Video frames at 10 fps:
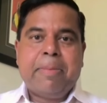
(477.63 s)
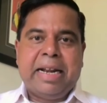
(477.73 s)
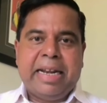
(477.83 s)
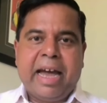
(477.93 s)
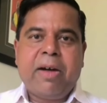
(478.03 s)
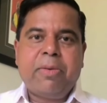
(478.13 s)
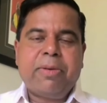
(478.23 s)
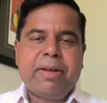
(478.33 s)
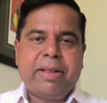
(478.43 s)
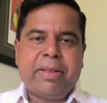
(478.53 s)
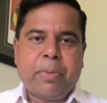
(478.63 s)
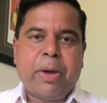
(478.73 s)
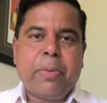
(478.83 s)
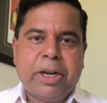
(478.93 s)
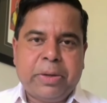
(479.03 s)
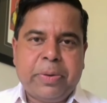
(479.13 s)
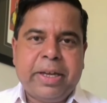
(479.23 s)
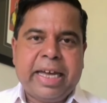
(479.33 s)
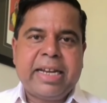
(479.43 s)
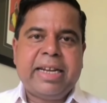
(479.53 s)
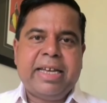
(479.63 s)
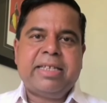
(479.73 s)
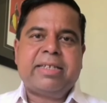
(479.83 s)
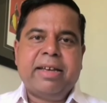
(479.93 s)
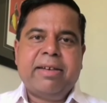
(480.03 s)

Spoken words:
But now the way we're doing it is